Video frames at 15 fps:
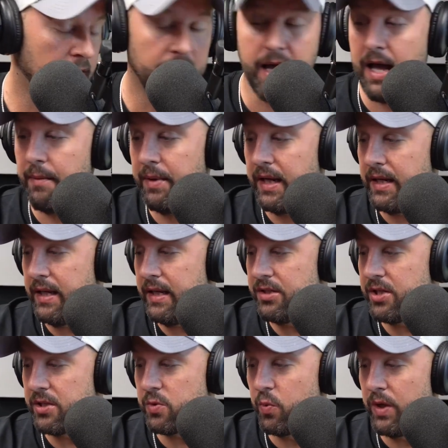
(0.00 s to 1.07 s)
I mean, he
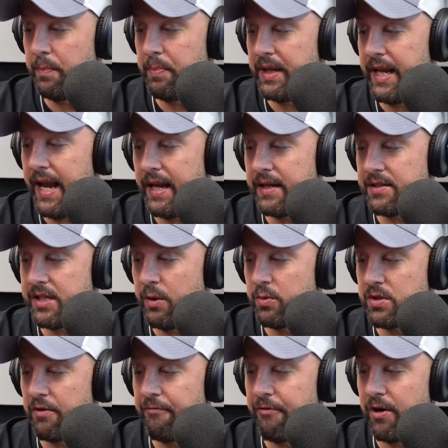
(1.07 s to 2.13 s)
just went bananas. He
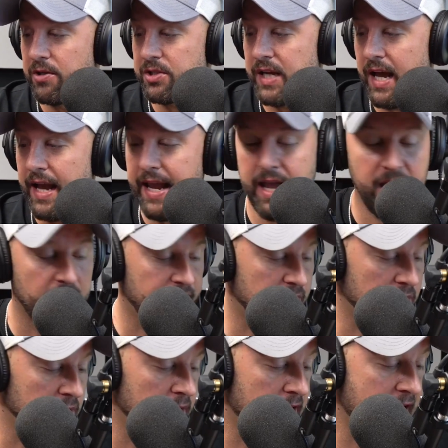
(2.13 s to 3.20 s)
was the first guy
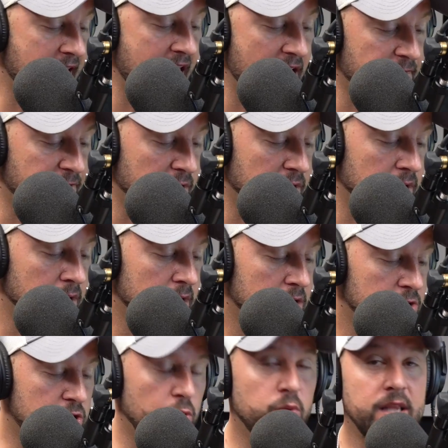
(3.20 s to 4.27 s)
ever ever
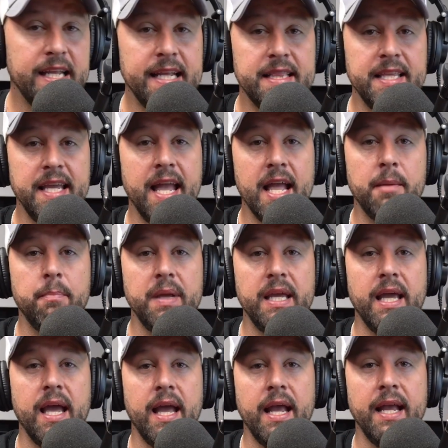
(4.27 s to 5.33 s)
to lead the
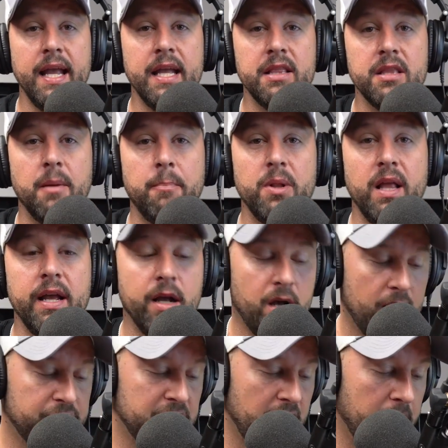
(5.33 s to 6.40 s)
NBA in the
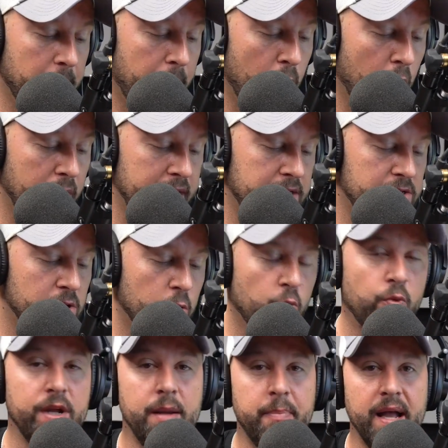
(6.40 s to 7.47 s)
playoffs in points,
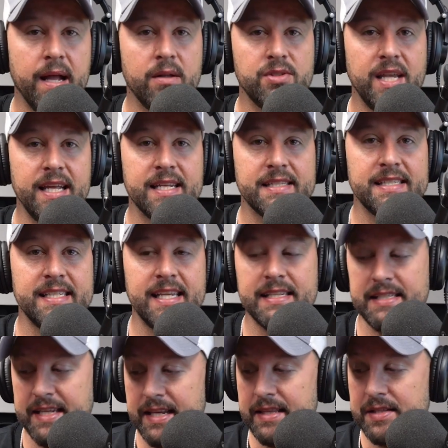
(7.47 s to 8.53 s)
rebounds, and
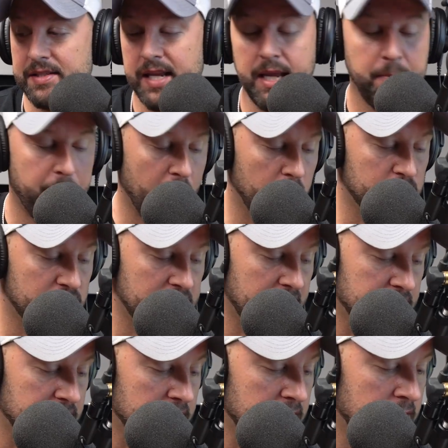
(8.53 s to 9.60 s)
assists in the same
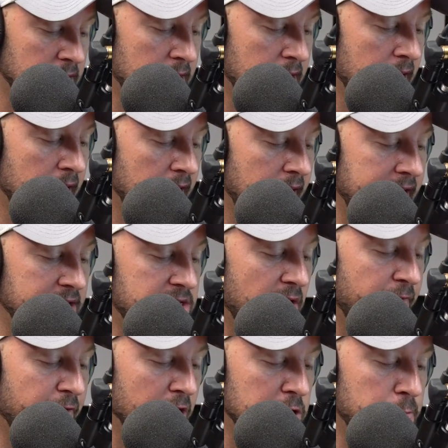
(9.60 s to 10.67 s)
postseason. He is the
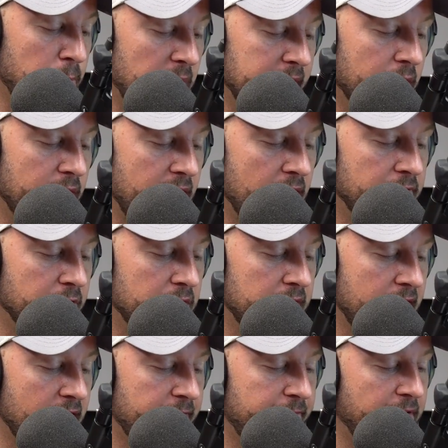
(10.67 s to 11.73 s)
first player ever to
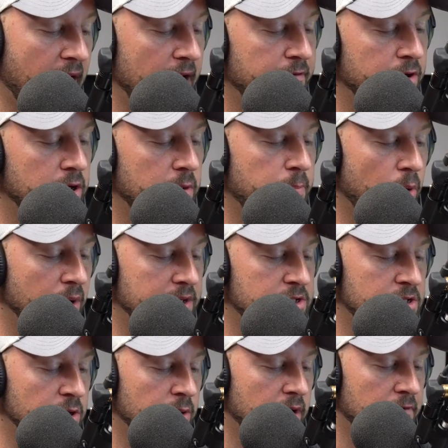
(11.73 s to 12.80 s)
have 500 points,
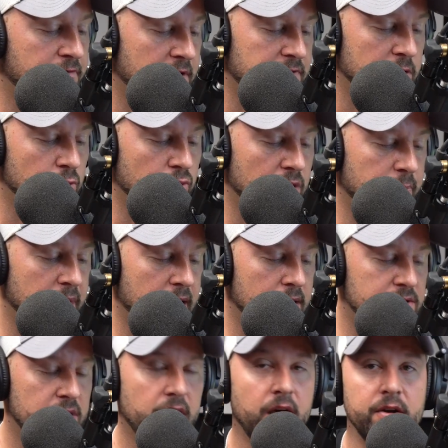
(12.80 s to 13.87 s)
250
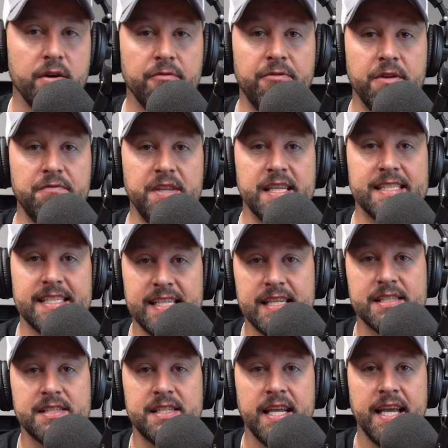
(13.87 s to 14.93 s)
rebounds, and 150
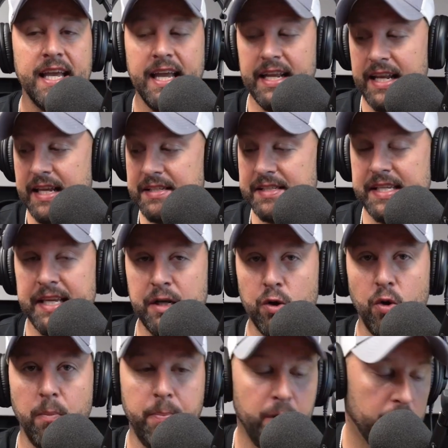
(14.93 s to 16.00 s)
assists in a
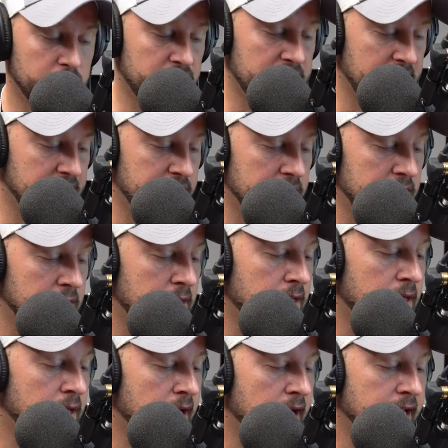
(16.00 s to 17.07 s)
single postseason.
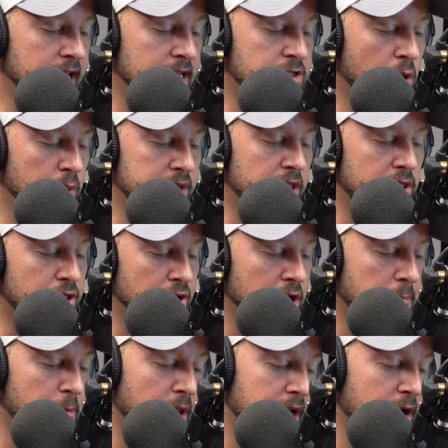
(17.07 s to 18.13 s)
He is only the
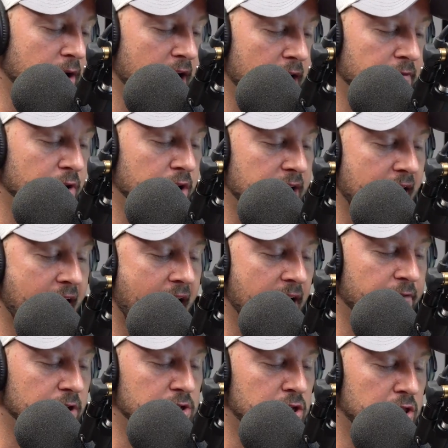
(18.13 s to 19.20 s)
third player ever to
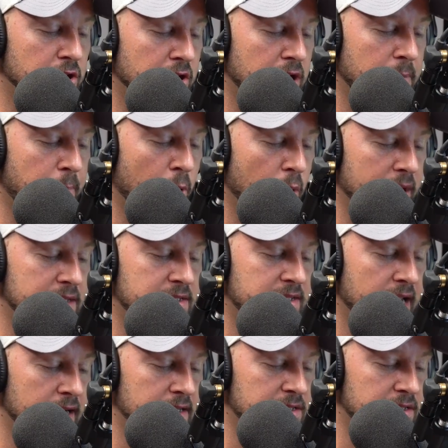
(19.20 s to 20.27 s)
average 30 points,
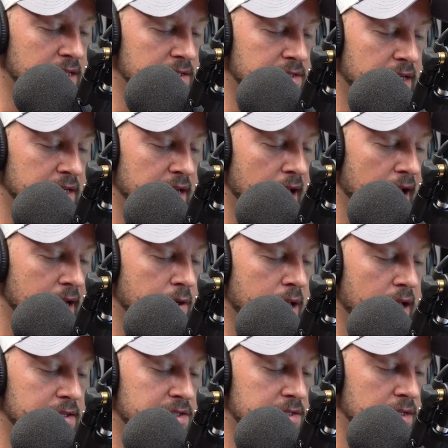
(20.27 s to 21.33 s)
10 assists, and nine
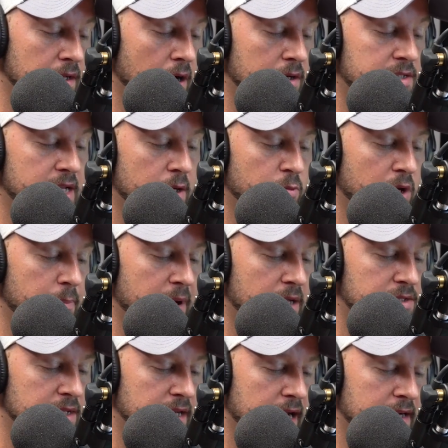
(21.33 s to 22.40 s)
assi- or 10
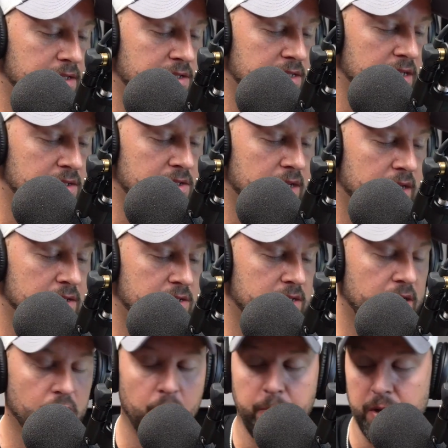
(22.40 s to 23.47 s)
rebounds and nine assists in a
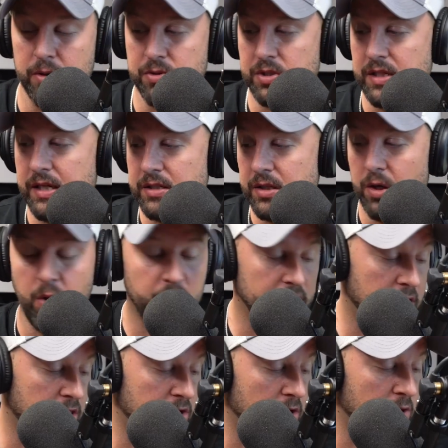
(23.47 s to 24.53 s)
single postseason. Only
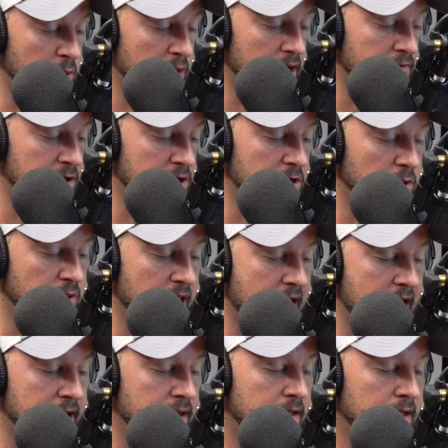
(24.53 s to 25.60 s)
the third one ever to do
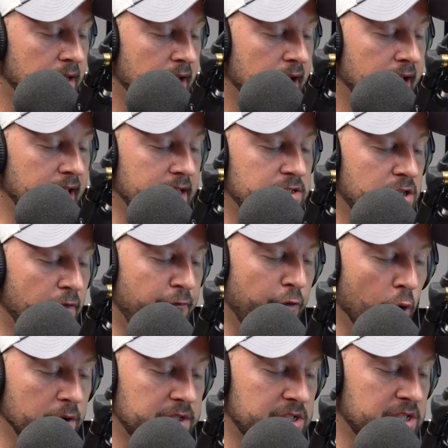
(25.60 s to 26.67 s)
that. He is the
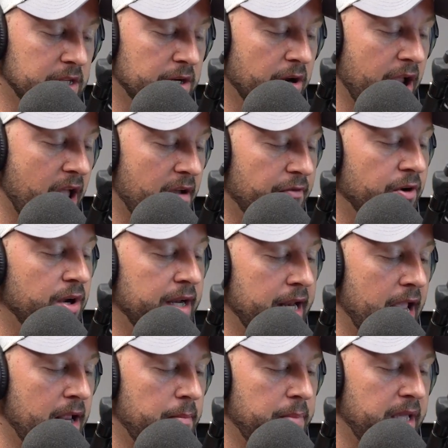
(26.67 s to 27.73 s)
fourth center ever in
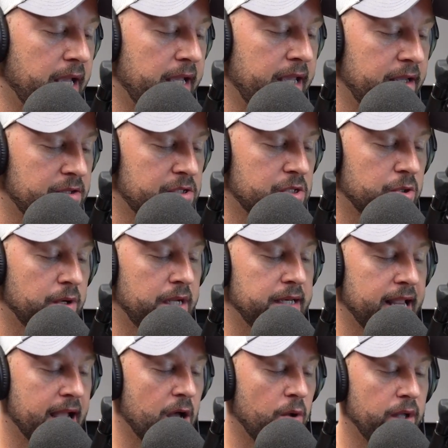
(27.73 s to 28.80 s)
NBA history
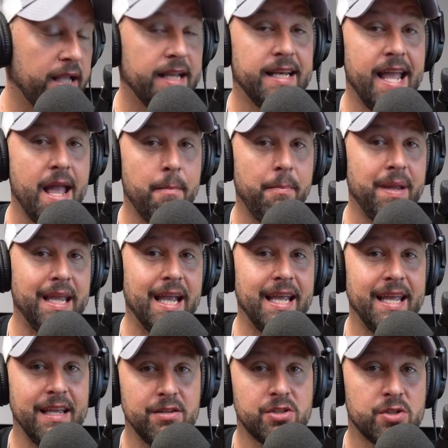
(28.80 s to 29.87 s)
now in NBA
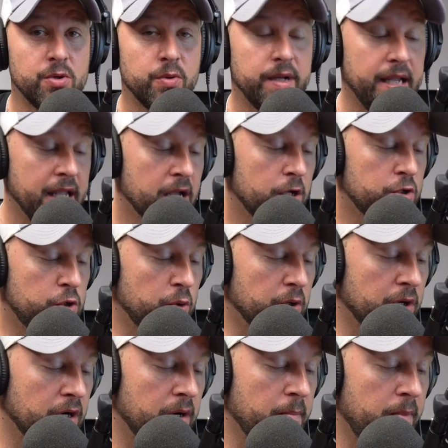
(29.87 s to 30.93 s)
history to
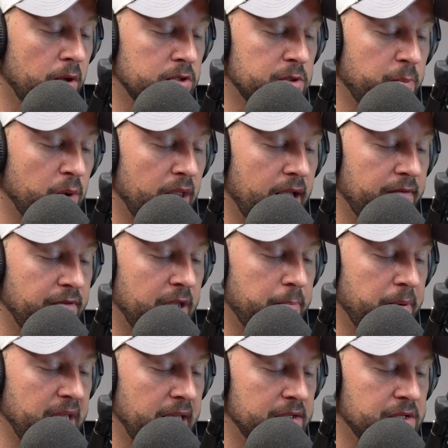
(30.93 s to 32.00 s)
earn multiple
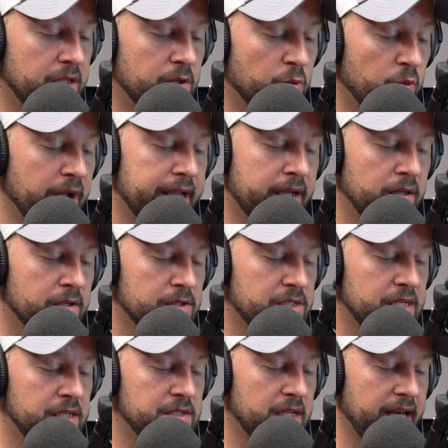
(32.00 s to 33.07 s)
MVPs in the regular
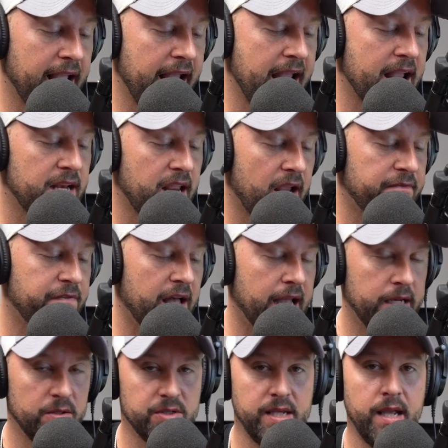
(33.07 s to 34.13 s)
season and a
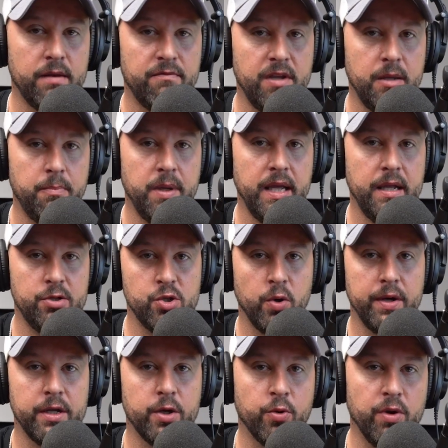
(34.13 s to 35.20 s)
finals MVP,
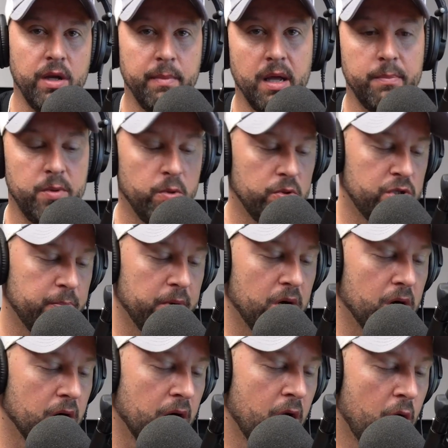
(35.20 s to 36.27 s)
joining Kareem Abdul
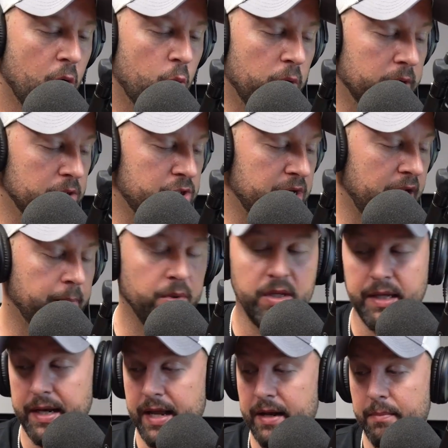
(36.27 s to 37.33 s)
Jabbar, Wilt
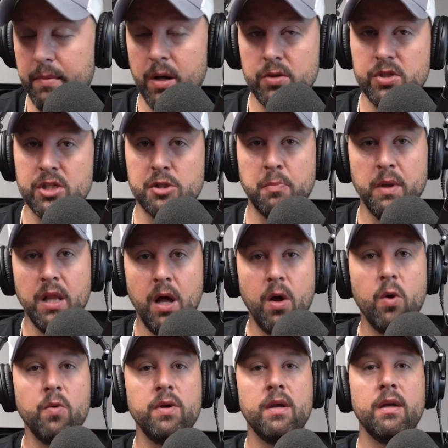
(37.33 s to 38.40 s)
Chamberlain, and Moses
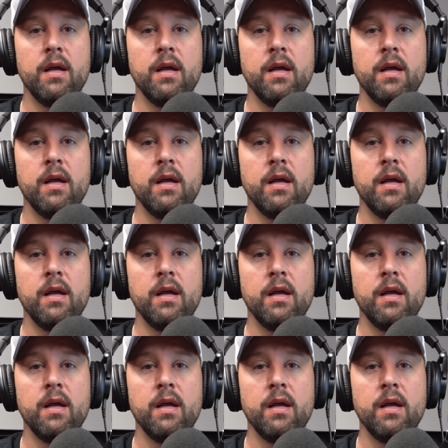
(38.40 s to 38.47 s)
Malone.